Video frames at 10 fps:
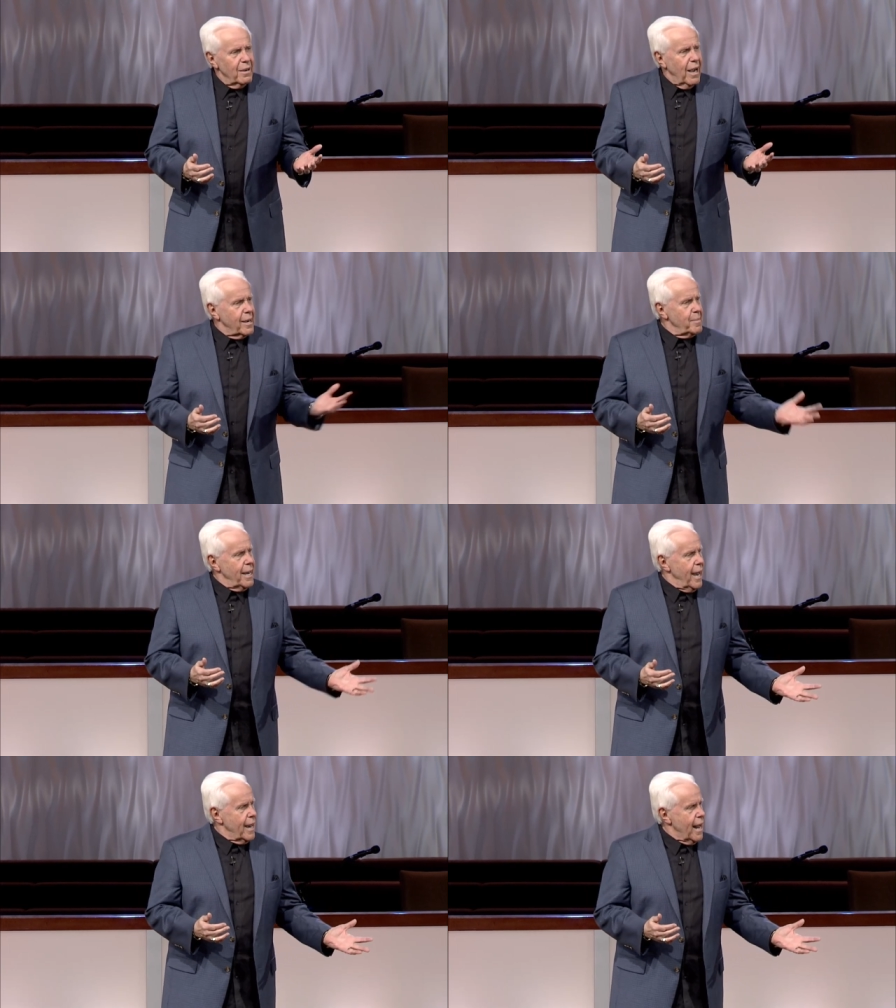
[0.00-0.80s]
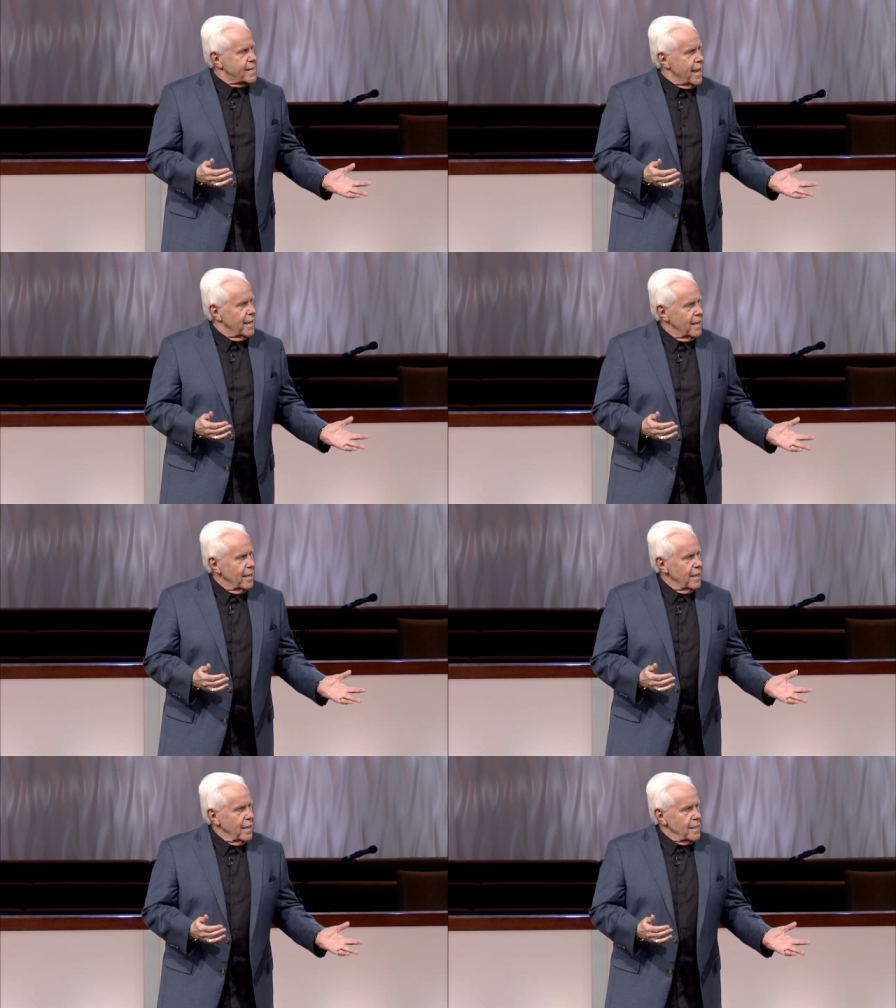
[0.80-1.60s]
I come here. out there.
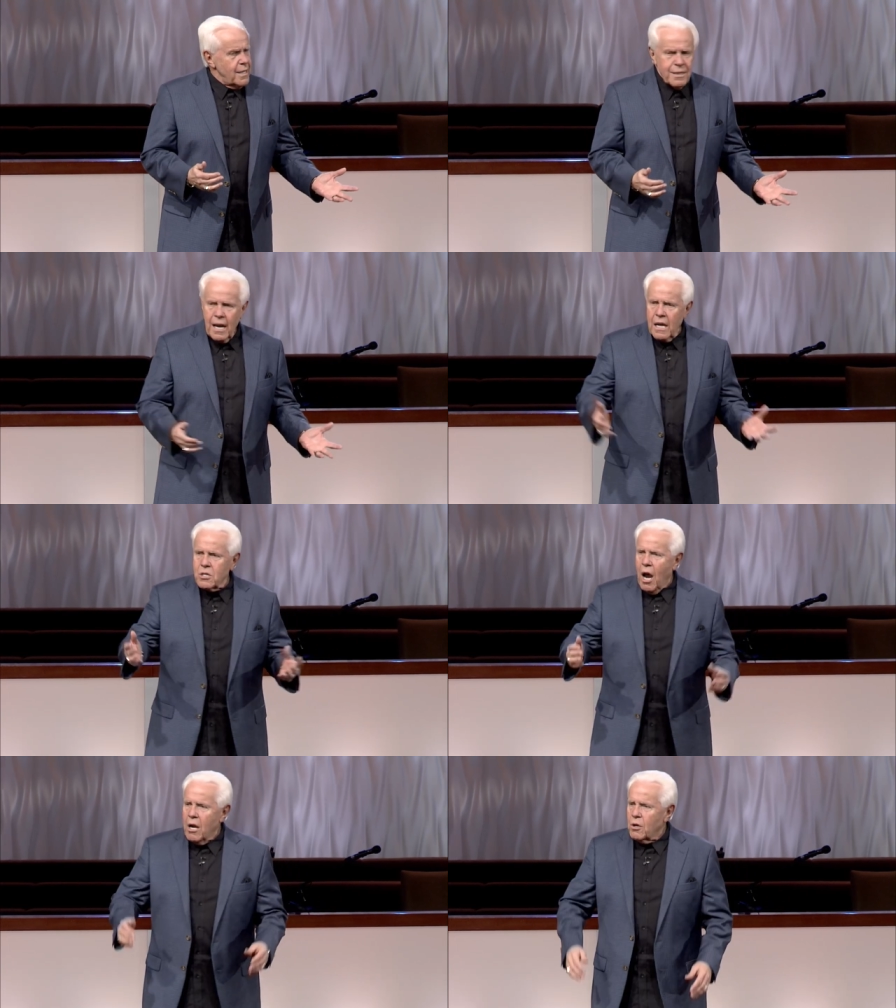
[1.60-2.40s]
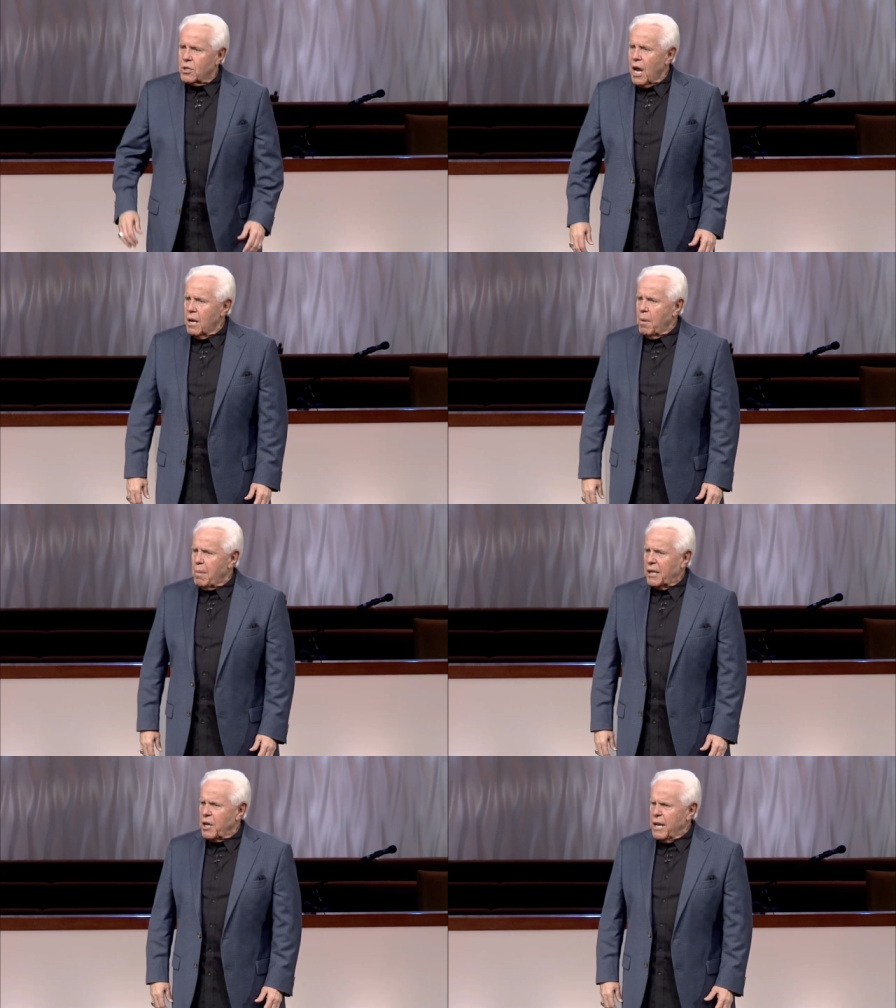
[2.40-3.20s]
She said, I was trying to tell them
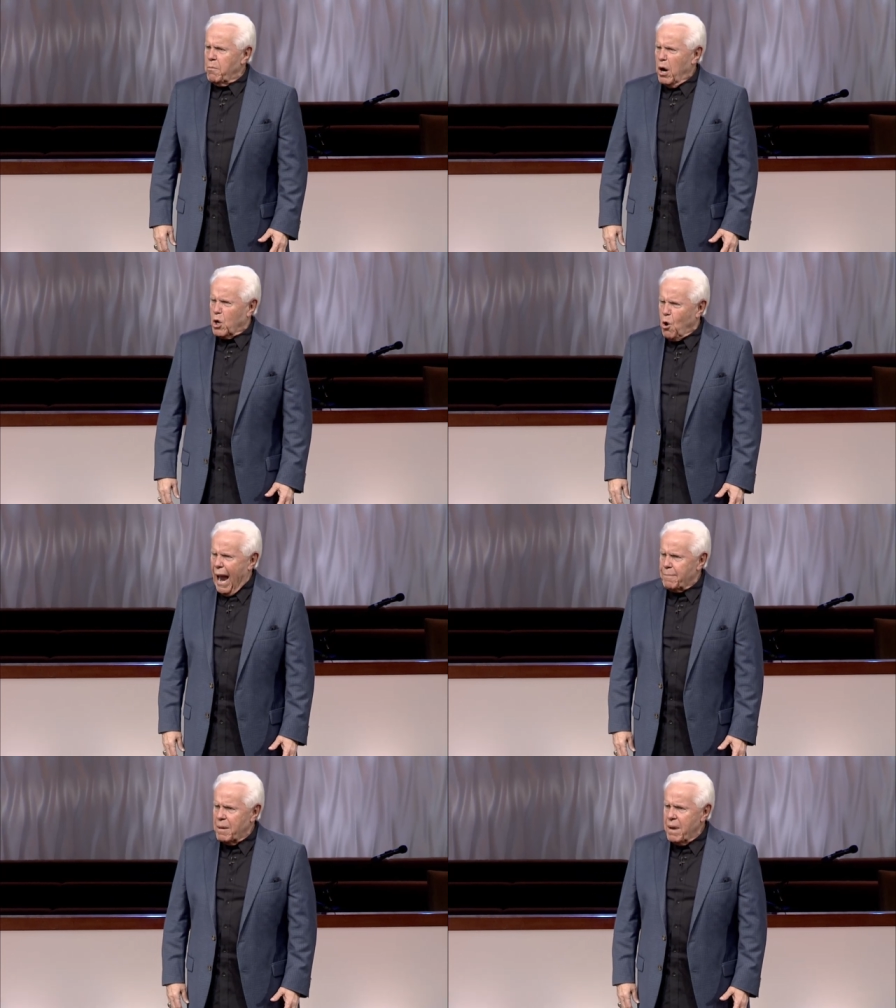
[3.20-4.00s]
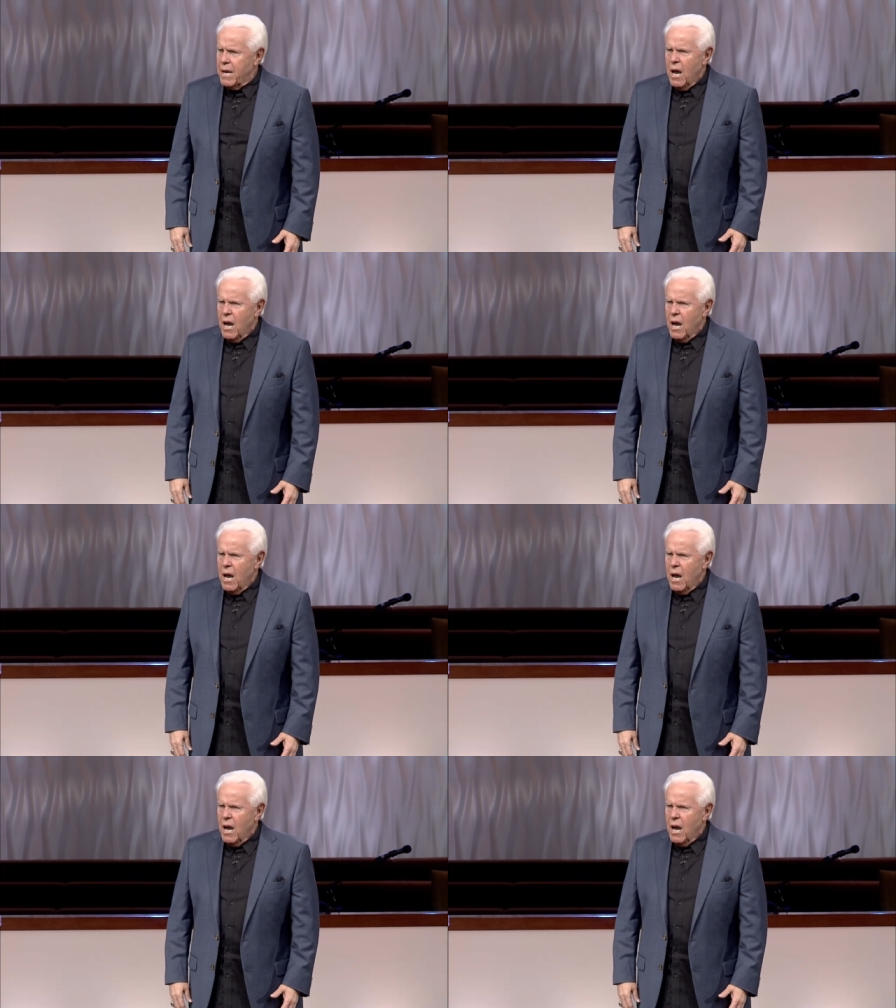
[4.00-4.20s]
about Jesus. They were grabbing me.